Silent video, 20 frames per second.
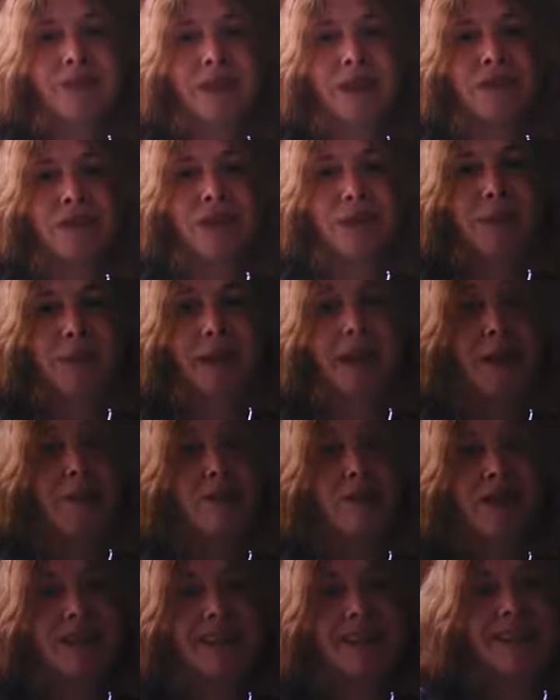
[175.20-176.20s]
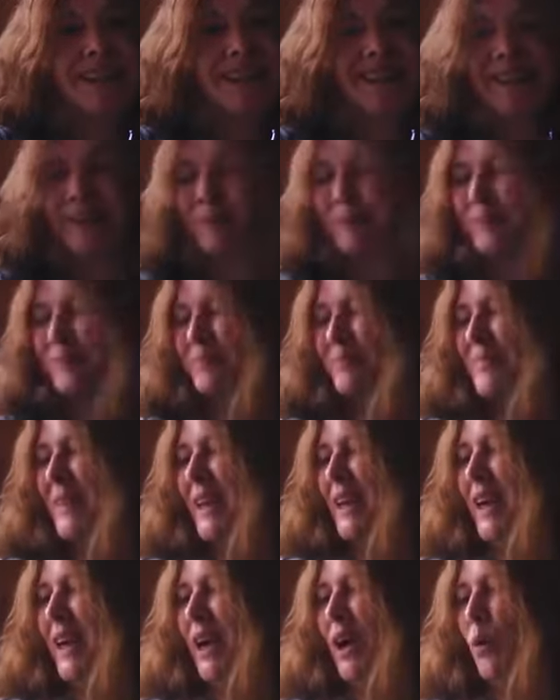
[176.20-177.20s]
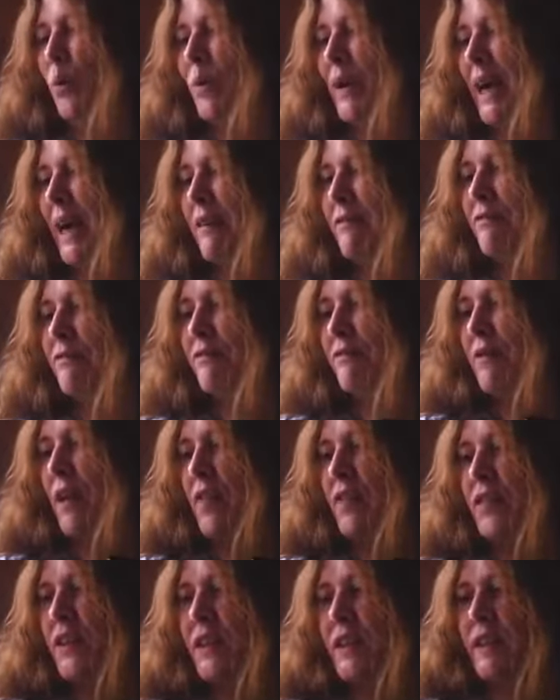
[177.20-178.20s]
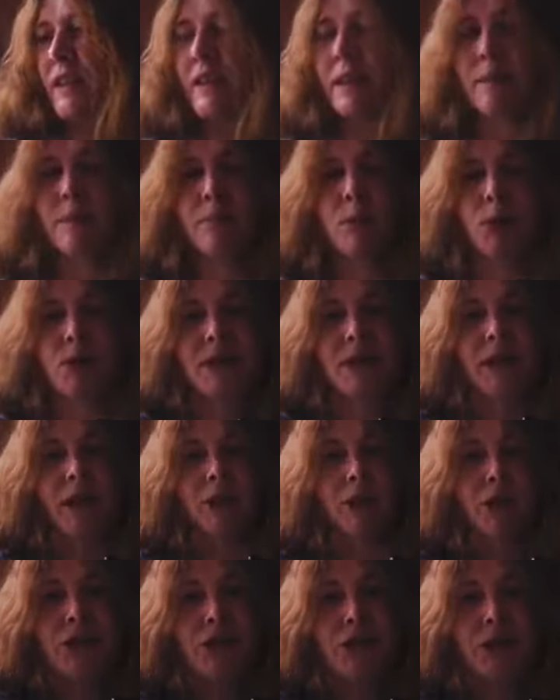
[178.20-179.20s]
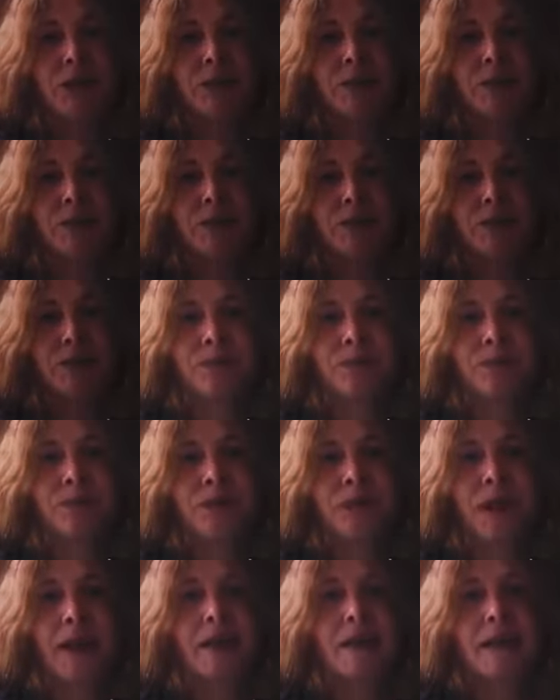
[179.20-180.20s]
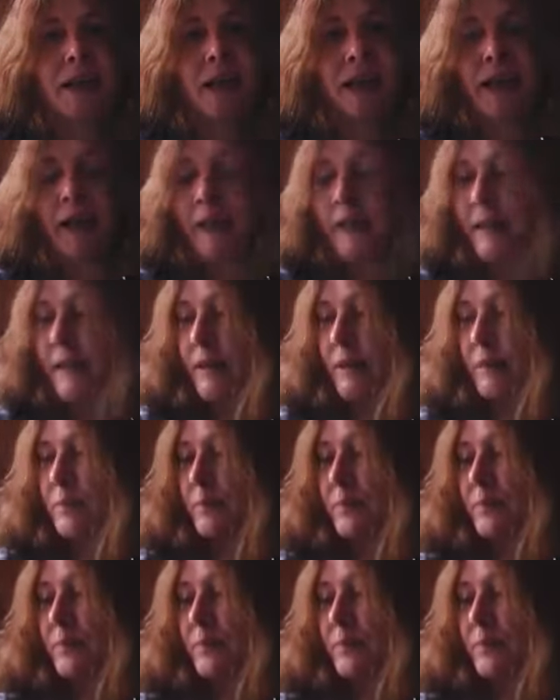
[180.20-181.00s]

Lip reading: Got on my camera. We have the body lotion, nice and light.